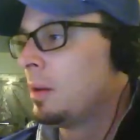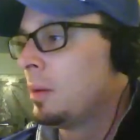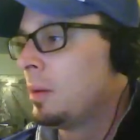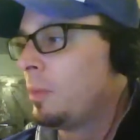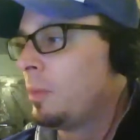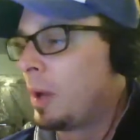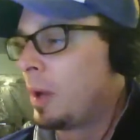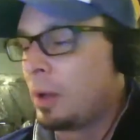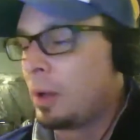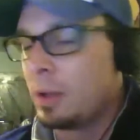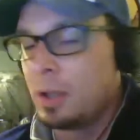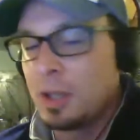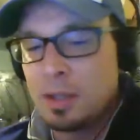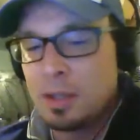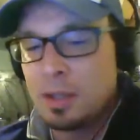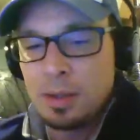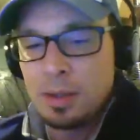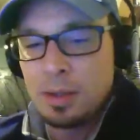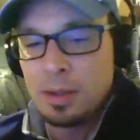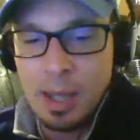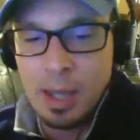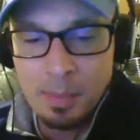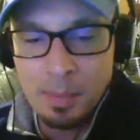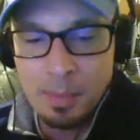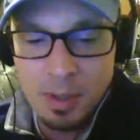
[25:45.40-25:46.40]
when I listened
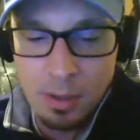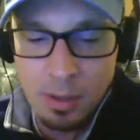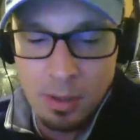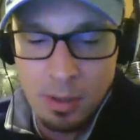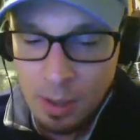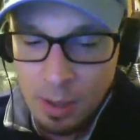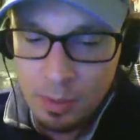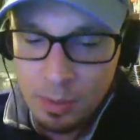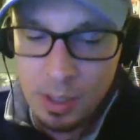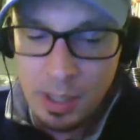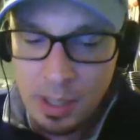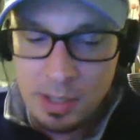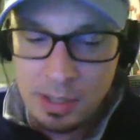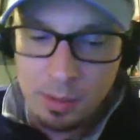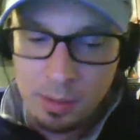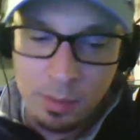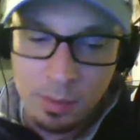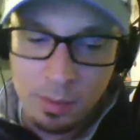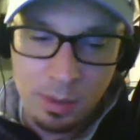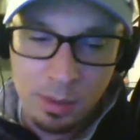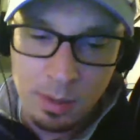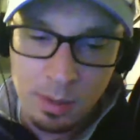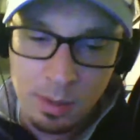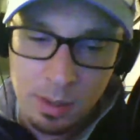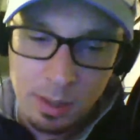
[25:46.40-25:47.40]
to the episode, I
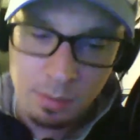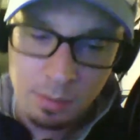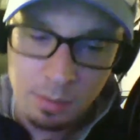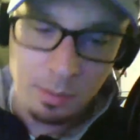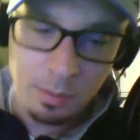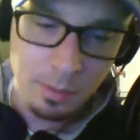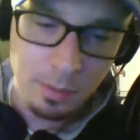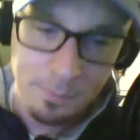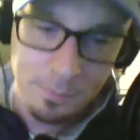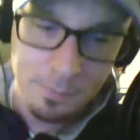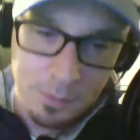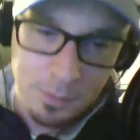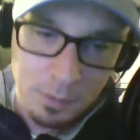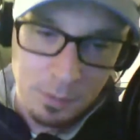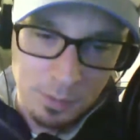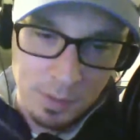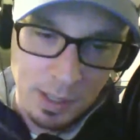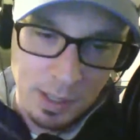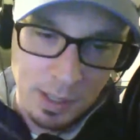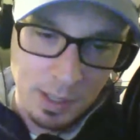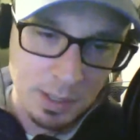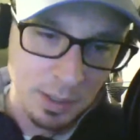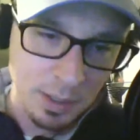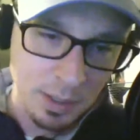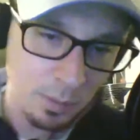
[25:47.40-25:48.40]
realized that there were a few
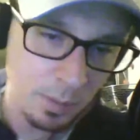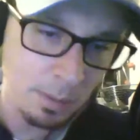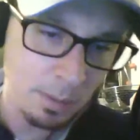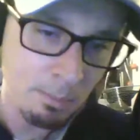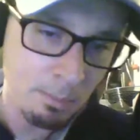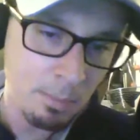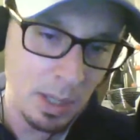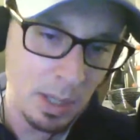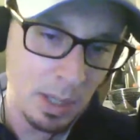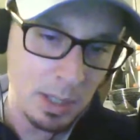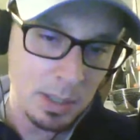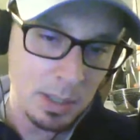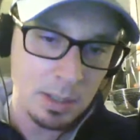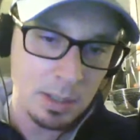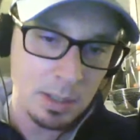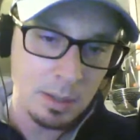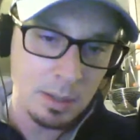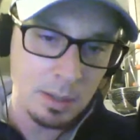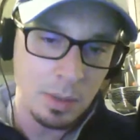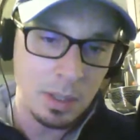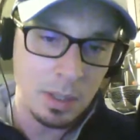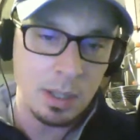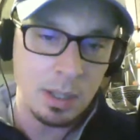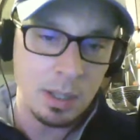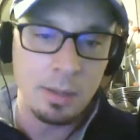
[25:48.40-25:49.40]
things that we missed,
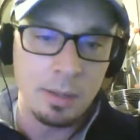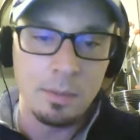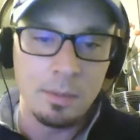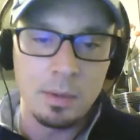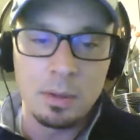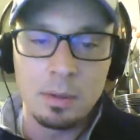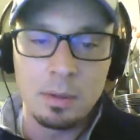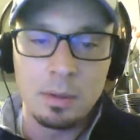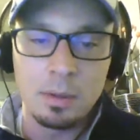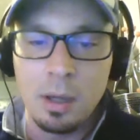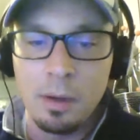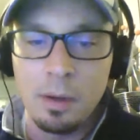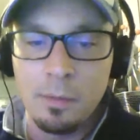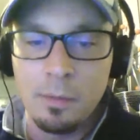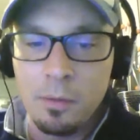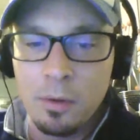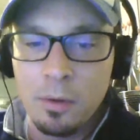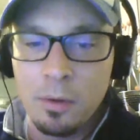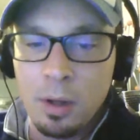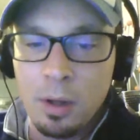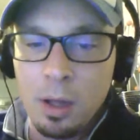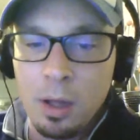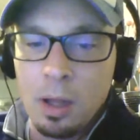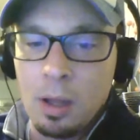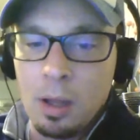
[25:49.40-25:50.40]
and we didn't even cover
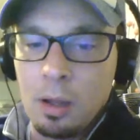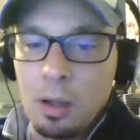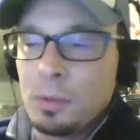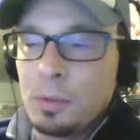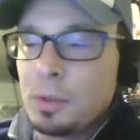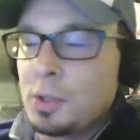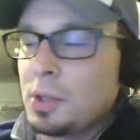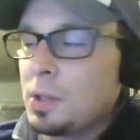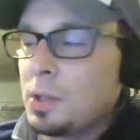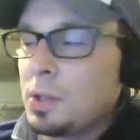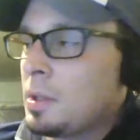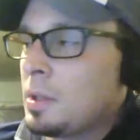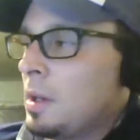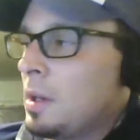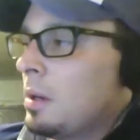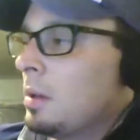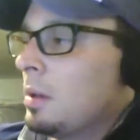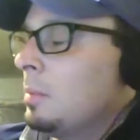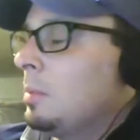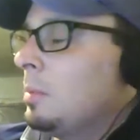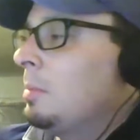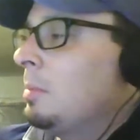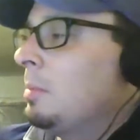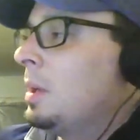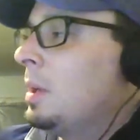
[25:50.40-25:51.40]
it all, which is
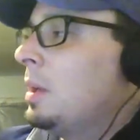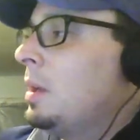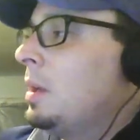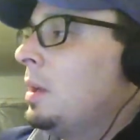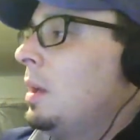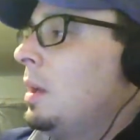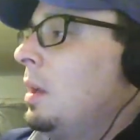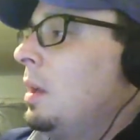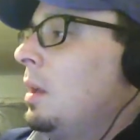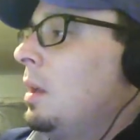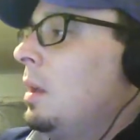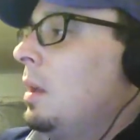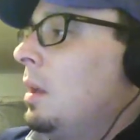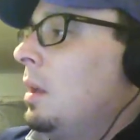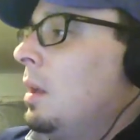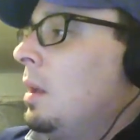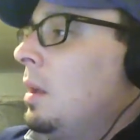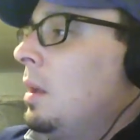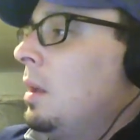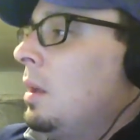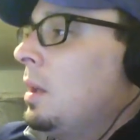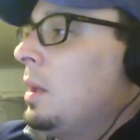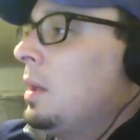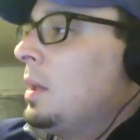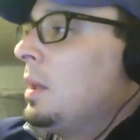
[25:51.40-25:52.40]
terrible. But
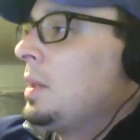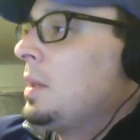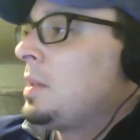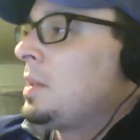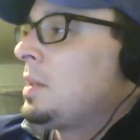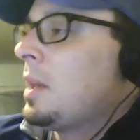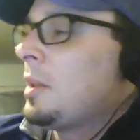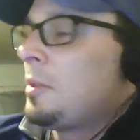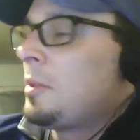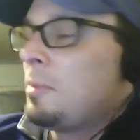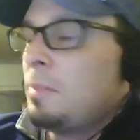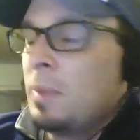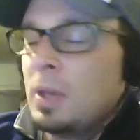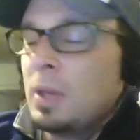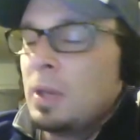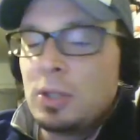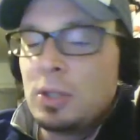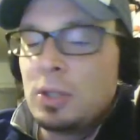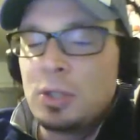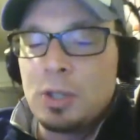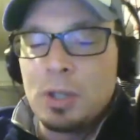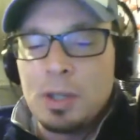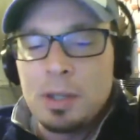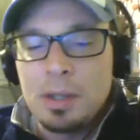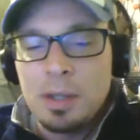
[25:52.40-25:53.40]
Seth
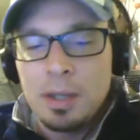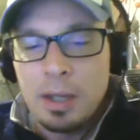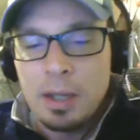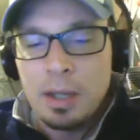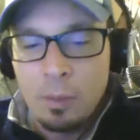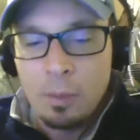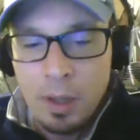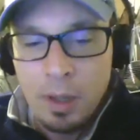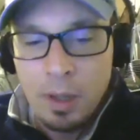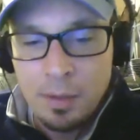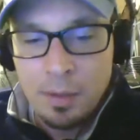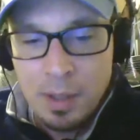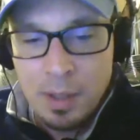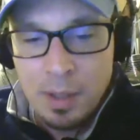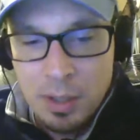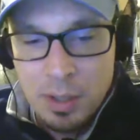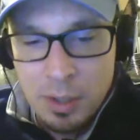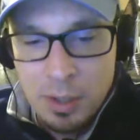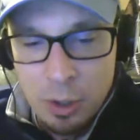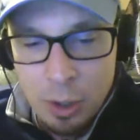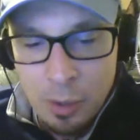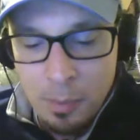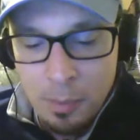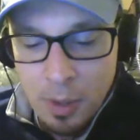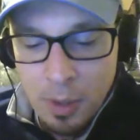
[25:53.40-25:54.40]
mentions that in one of the
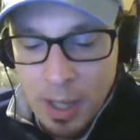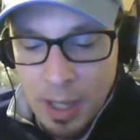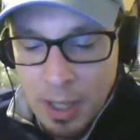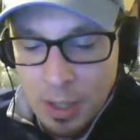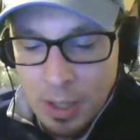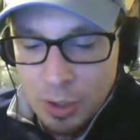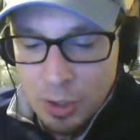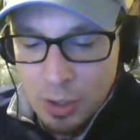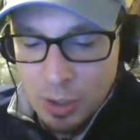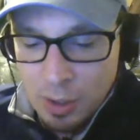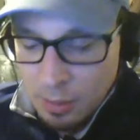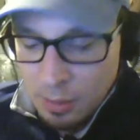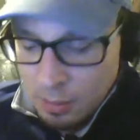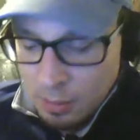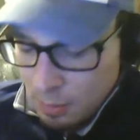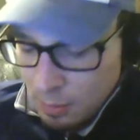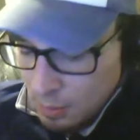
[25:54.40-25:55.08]
super ancient